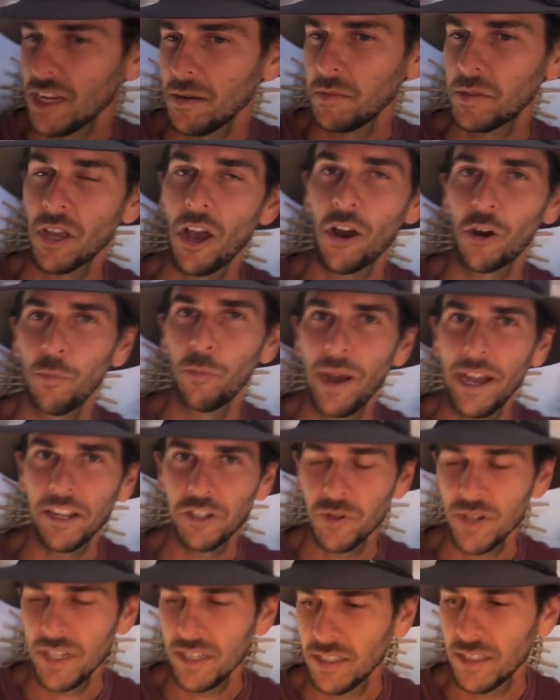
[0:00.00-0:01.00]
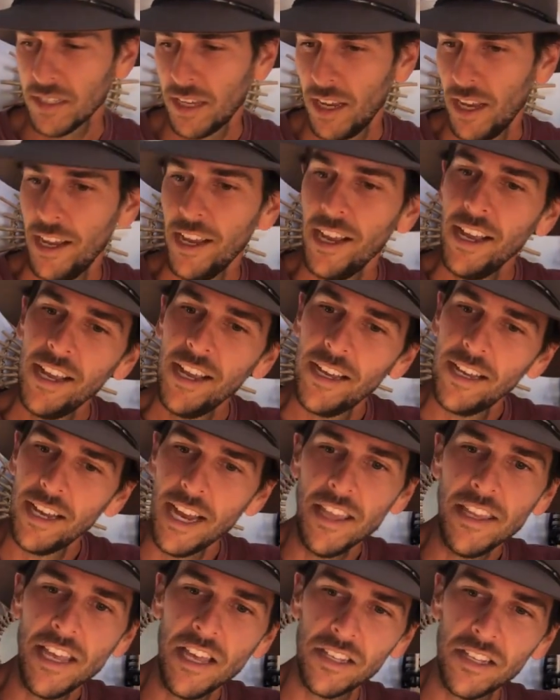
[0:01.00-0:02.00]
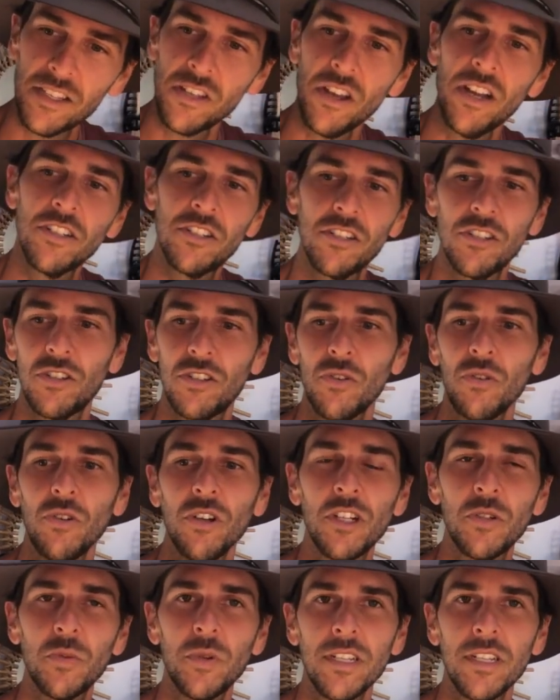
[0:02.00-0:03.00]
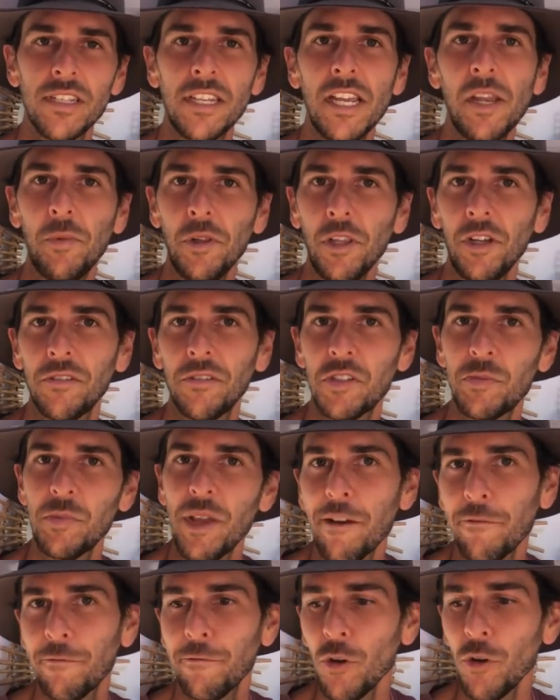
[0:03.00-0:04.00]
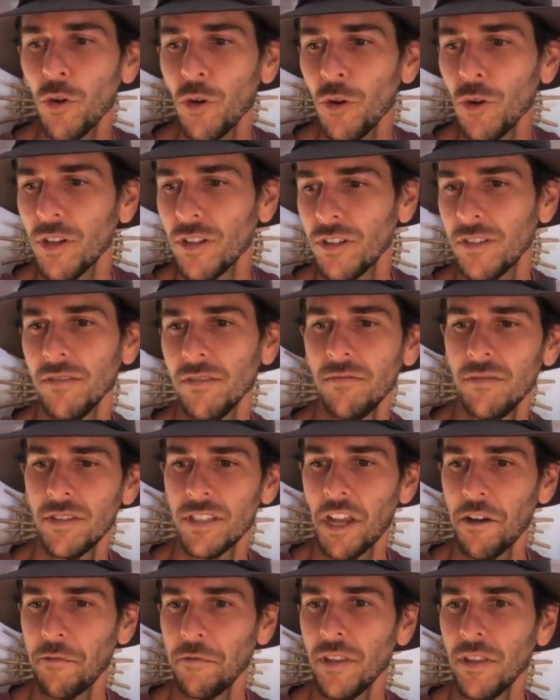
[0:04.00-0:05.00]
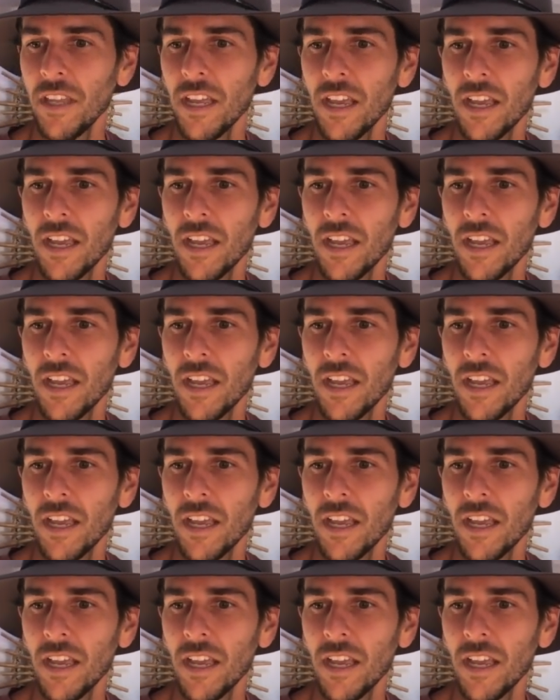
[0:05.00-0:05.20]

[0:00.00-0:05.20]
deep cycle batteries. And the other side's just storage. We just keep a lot of spare food and stuff in